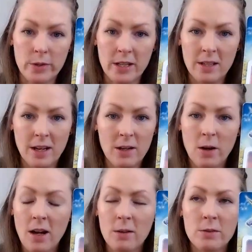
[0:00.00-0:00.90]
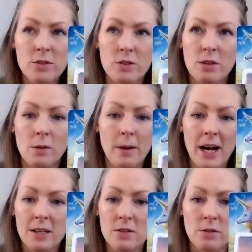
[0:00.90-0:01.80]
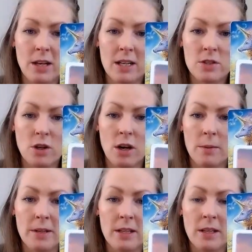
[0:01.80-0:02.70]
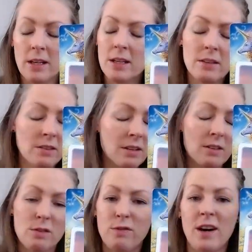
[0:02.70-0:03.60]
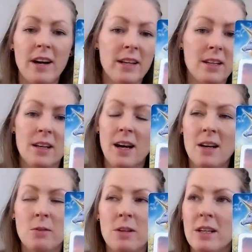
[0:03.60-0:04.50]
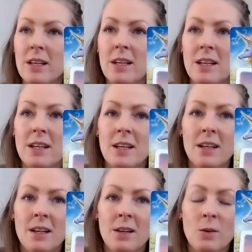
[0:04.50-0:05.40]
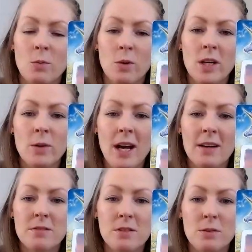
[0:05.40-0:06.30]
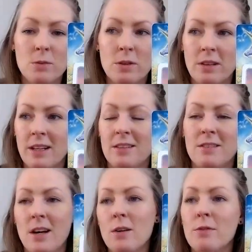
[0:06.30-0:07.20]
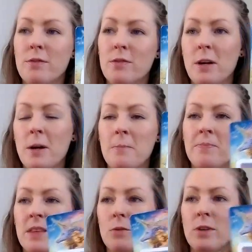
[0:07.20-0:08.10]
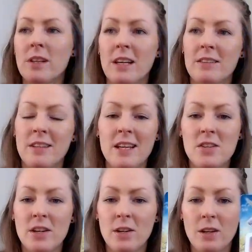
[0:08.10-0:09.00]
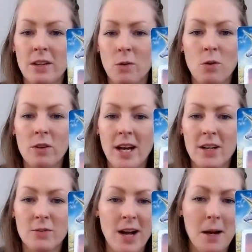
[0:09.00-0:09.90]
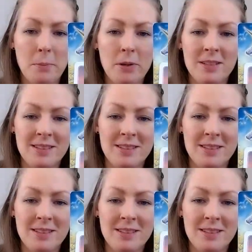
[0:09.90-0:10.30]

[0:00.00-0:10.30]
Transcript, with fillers: it. I'll, just go back to that job and it, it's fine. I'll, what do I have to do with like self realization and all that crap?